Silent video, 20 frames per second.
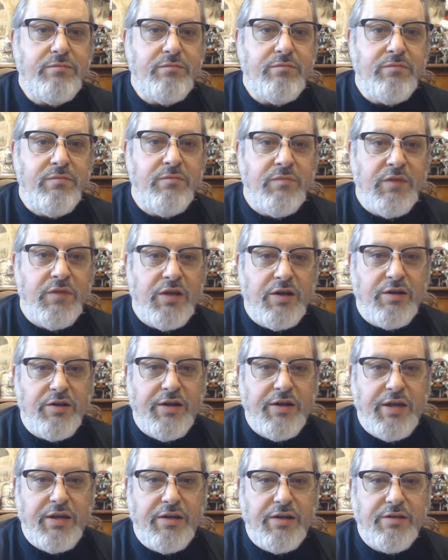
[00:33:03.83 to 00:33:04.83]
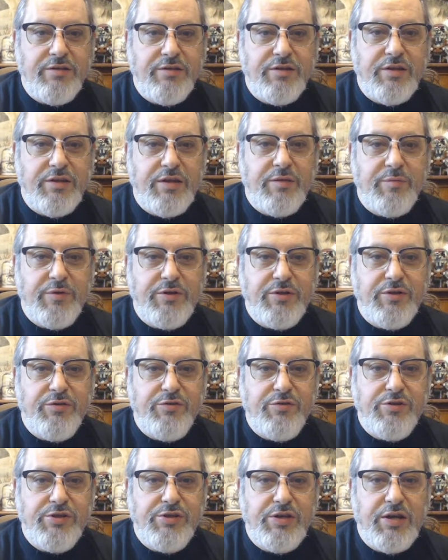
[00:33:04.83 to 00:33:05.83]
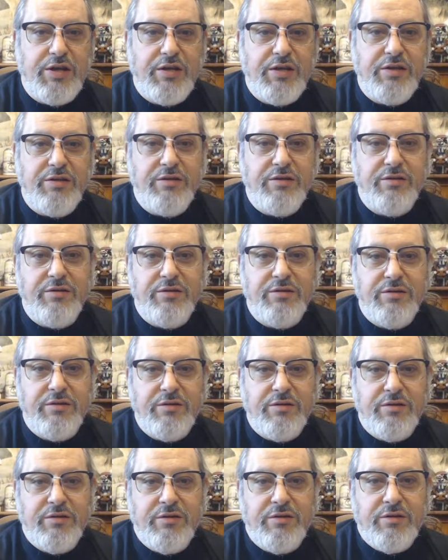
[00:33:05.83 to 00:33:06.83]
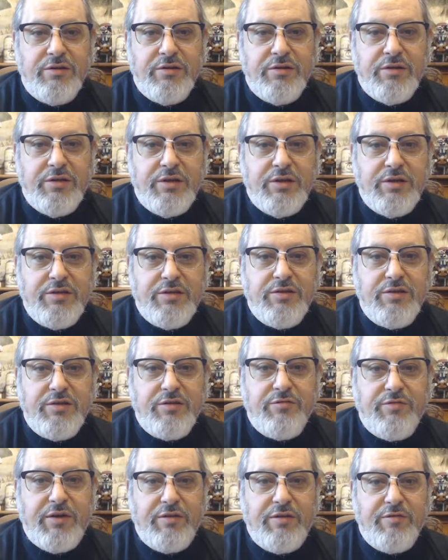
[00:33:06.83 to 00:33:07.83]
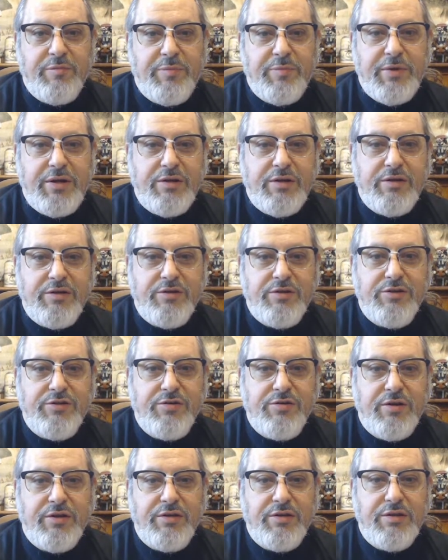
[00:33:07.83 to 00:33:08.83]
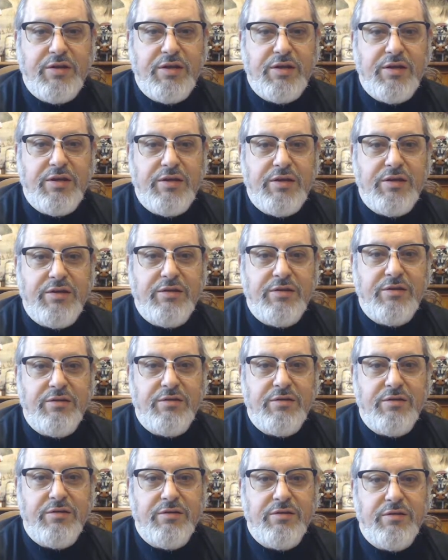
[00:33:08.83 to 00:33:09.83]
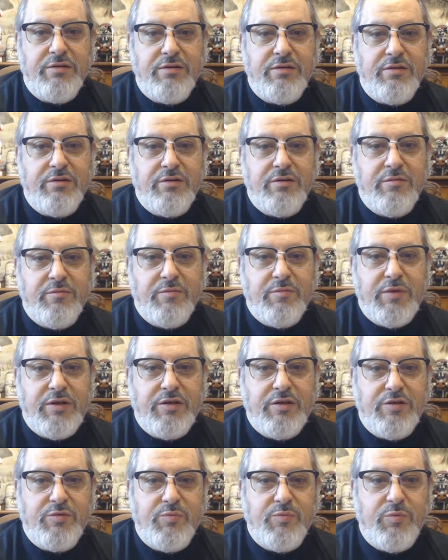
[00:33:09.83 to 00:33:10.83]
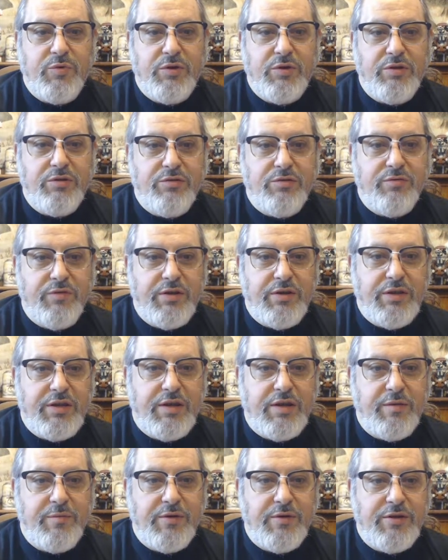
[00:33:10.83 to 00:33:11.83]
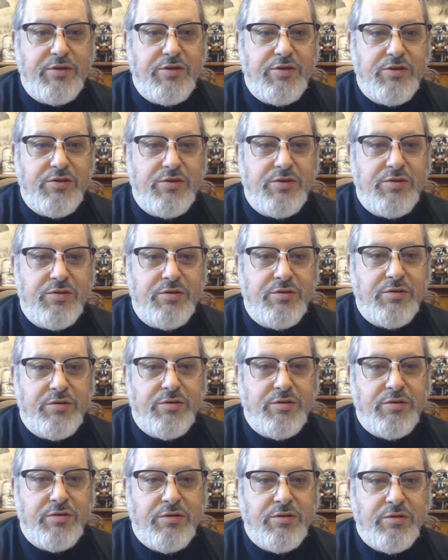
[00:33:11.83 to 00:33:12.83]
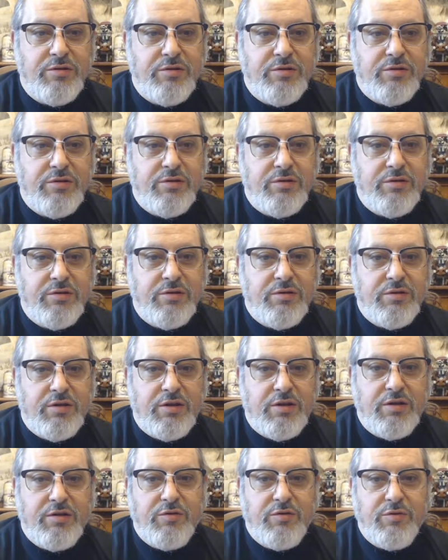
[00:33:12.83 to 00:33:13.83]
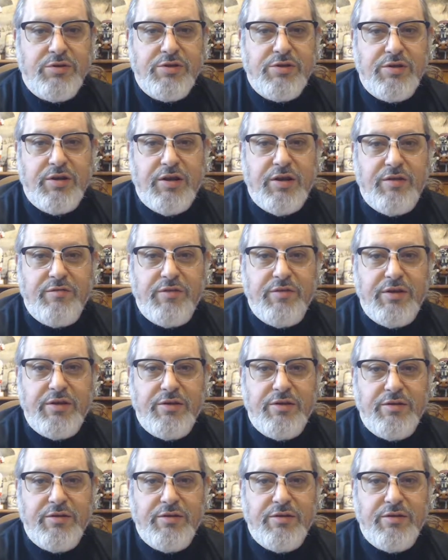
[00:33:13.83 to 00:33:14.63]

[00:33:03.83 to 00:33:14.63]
The autocannons on them are 2-shot. Hits on a 5 or better. Strength 9. -1, 3 damage. And of course they're heavy.